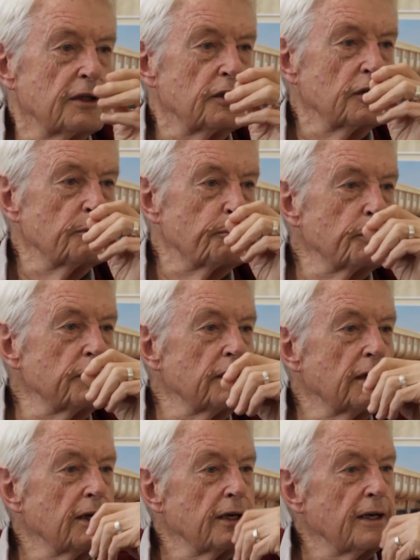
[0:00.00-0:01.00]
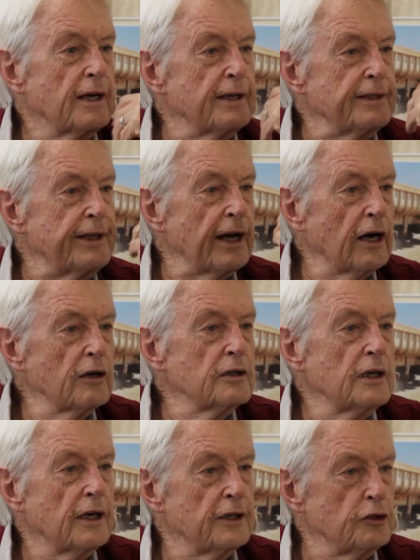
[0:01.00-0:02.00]
you put it
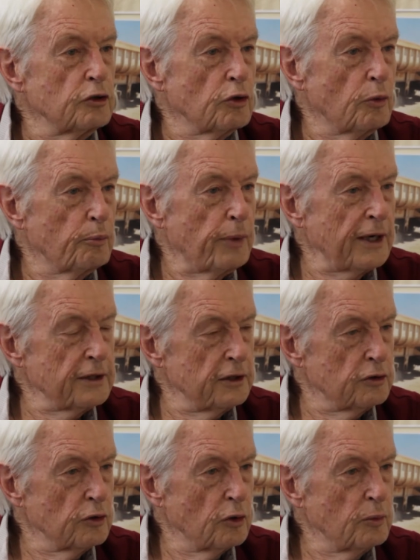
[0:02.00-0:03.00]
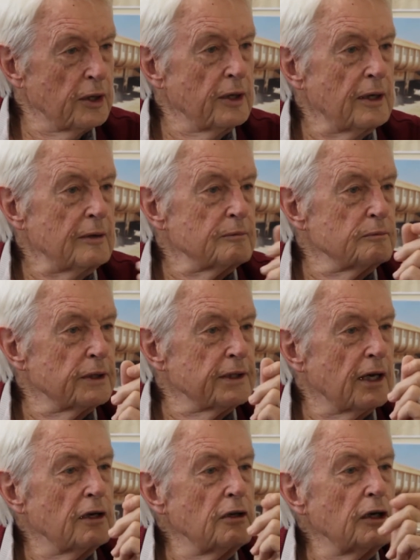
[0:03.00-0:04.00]
down and you compact it normally,
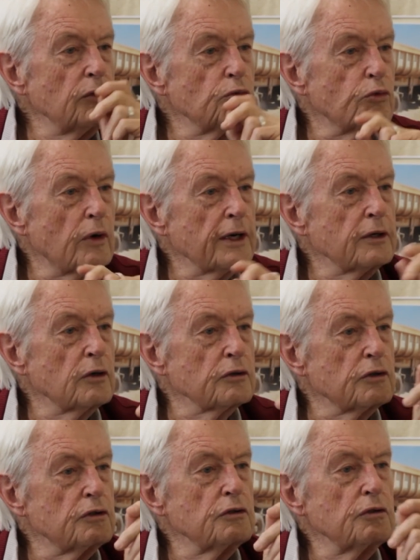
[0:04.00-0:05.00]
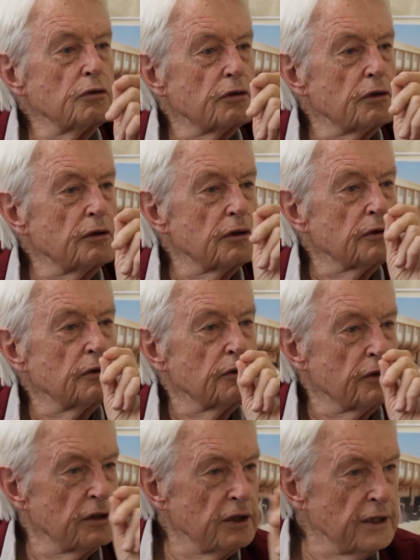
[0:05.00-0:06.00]
but only 1 or 2 to
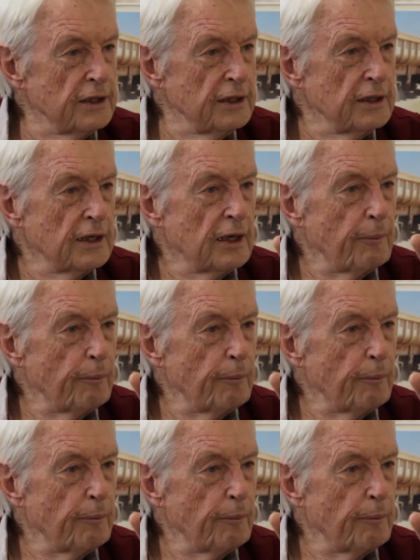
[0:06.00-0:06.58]
3